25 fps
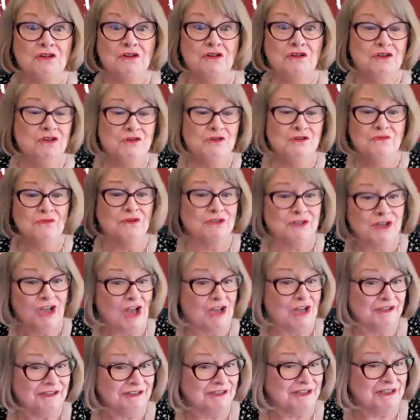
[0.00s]
you were
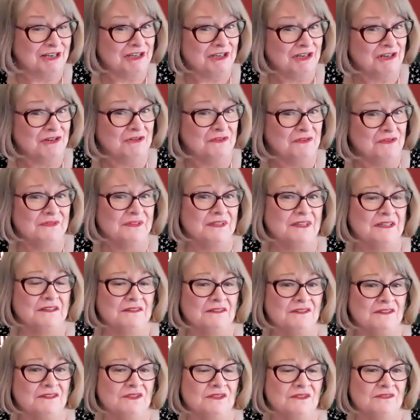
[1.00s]
taught to take care of
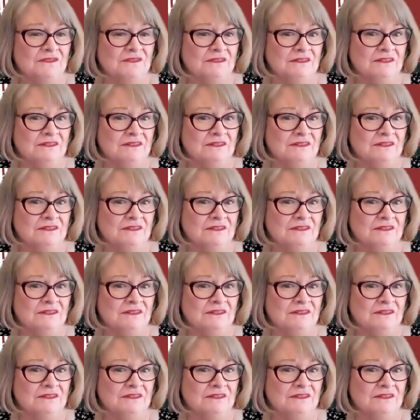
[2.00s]
things.